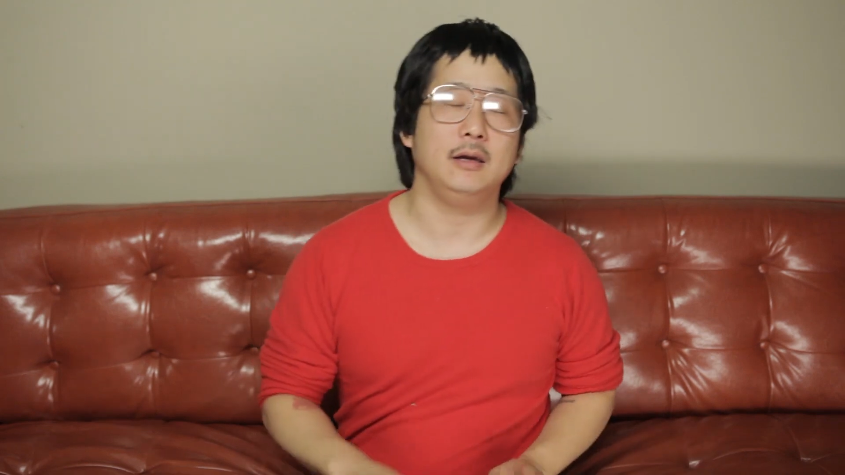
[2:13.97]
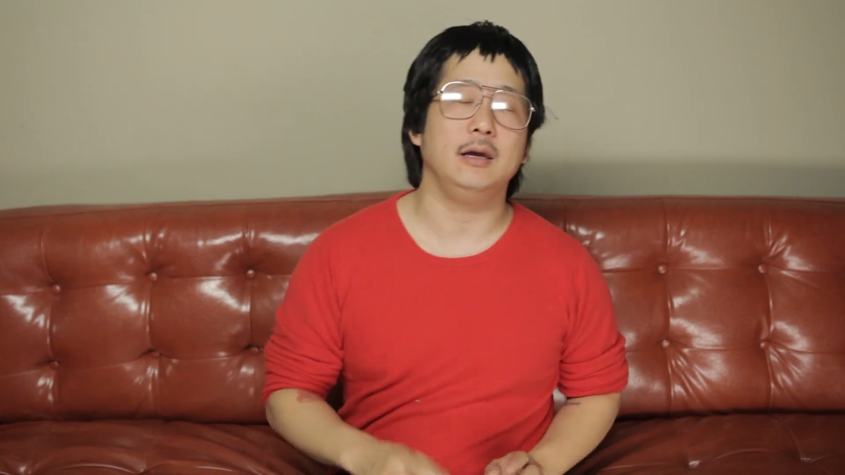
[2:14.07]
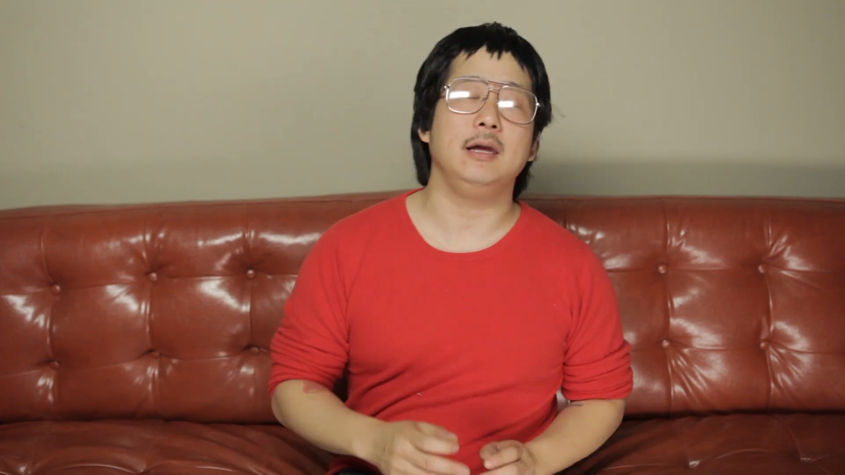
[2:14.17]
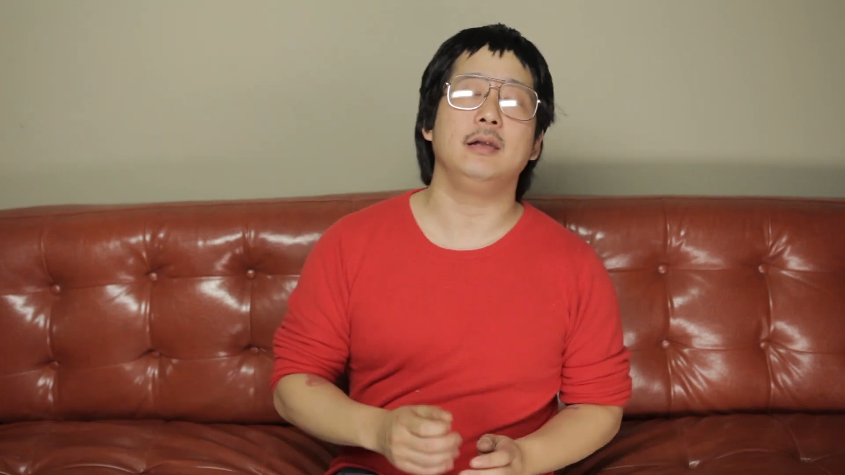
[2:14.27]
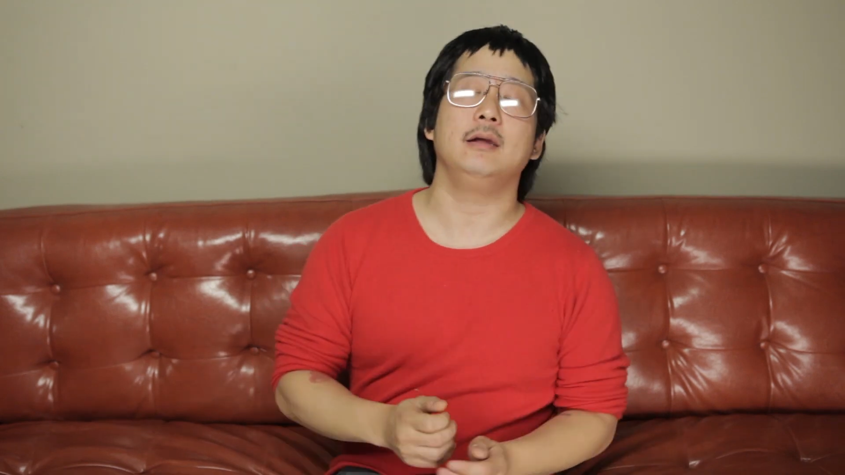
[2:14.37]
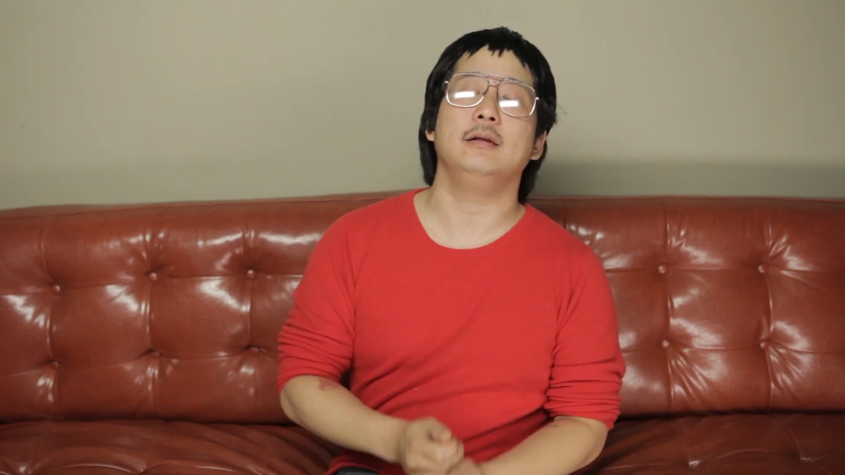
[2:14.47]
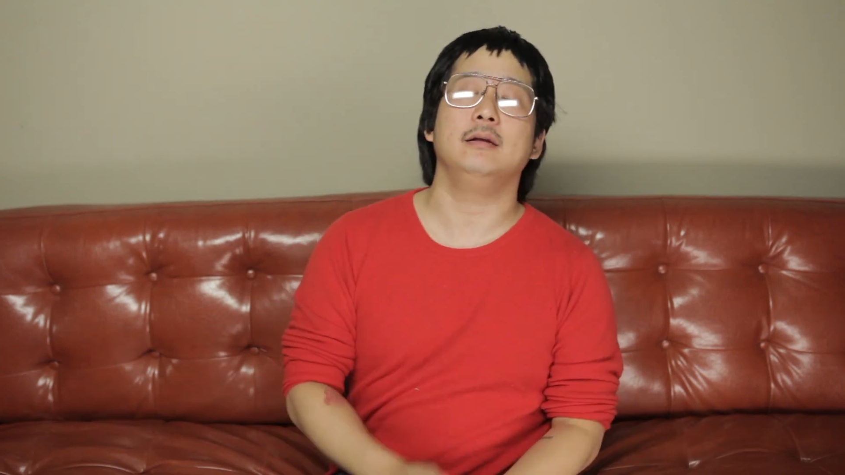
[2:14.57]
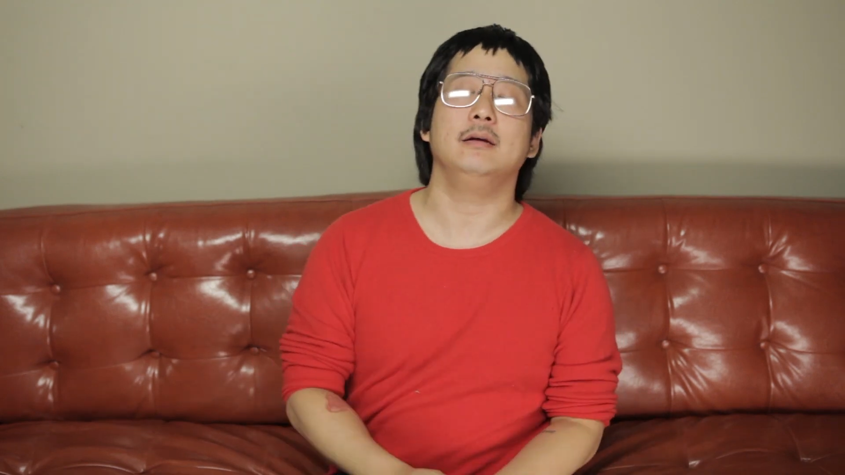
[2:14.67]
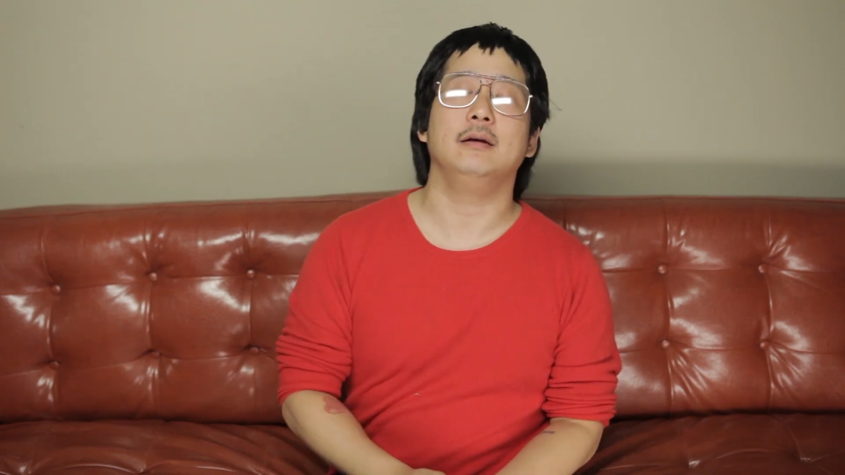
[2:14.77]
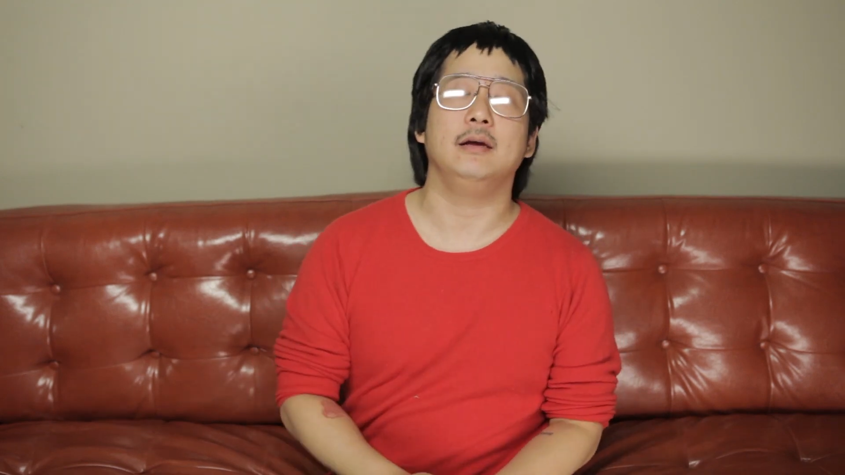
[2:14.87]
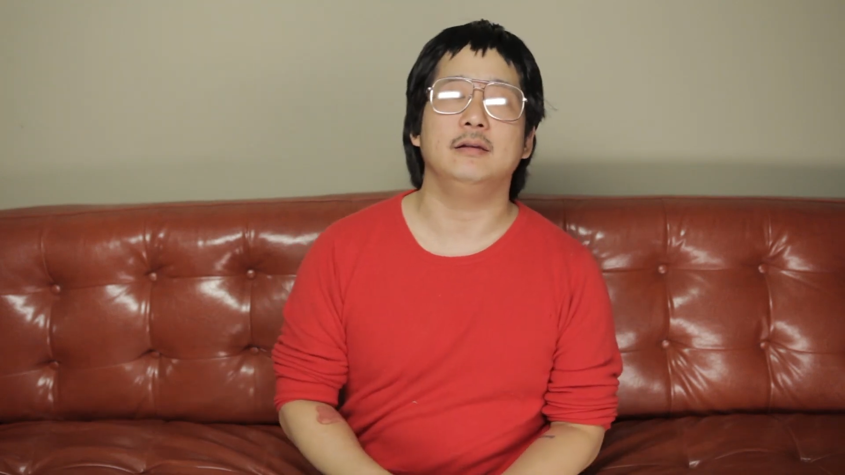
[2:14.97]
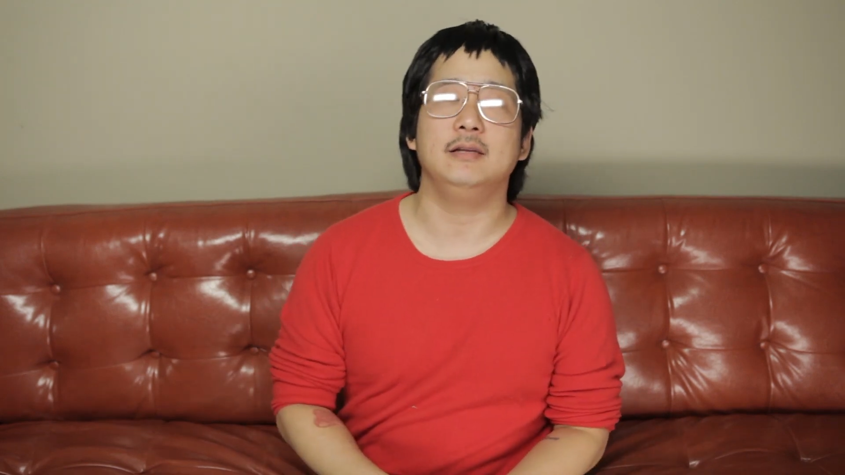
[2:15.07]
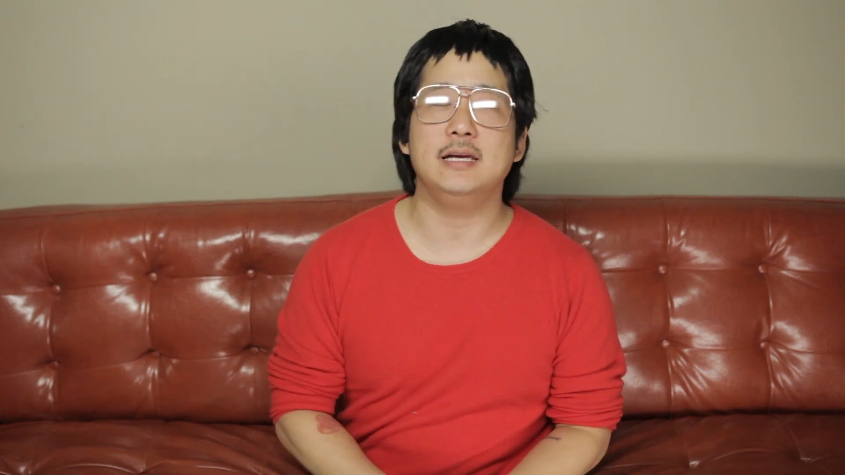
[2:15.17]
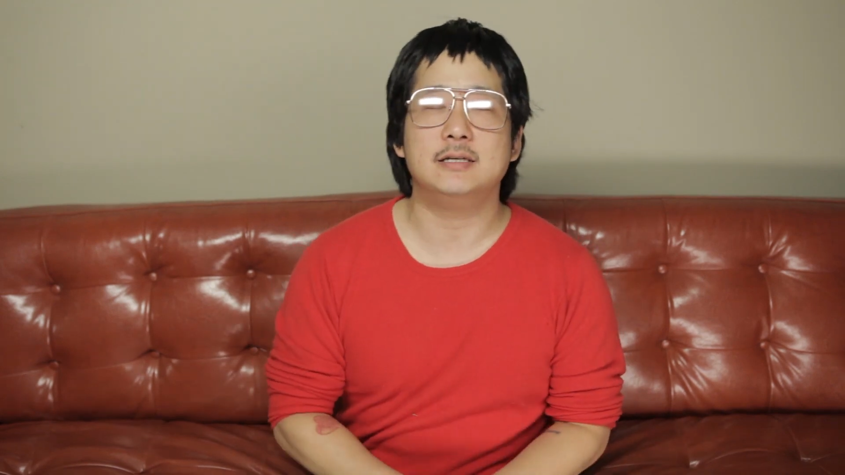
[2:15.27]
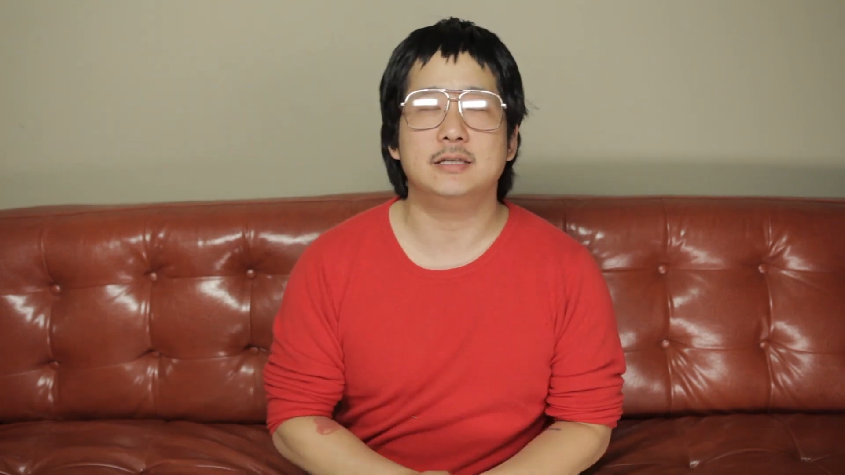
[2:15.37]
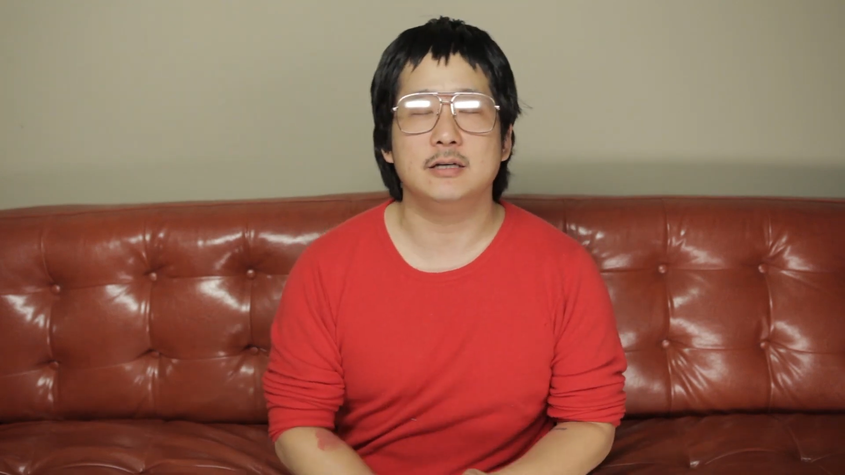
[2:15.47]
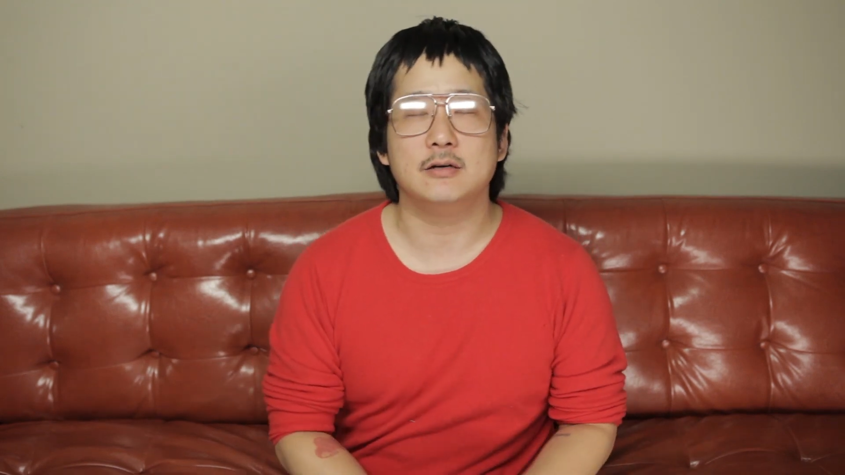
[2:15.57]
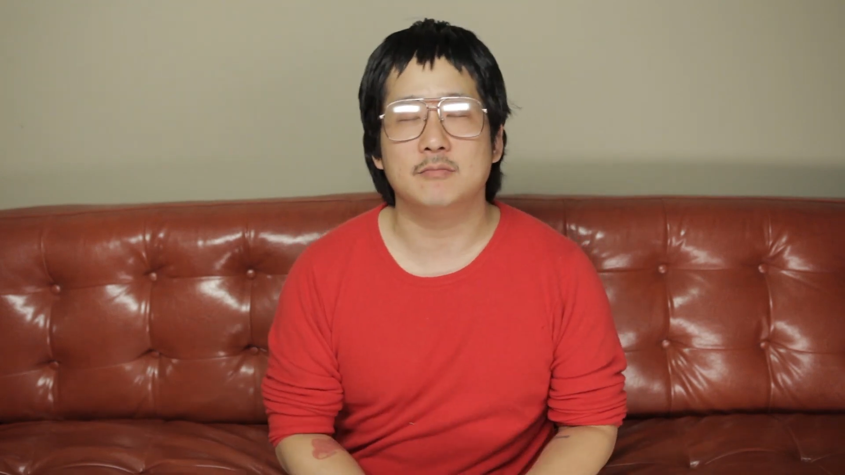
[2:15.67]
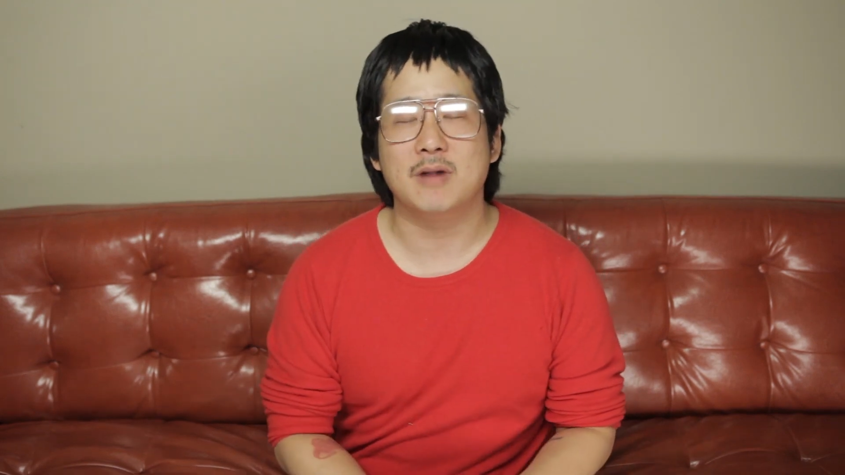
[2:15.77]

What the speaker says: In this year,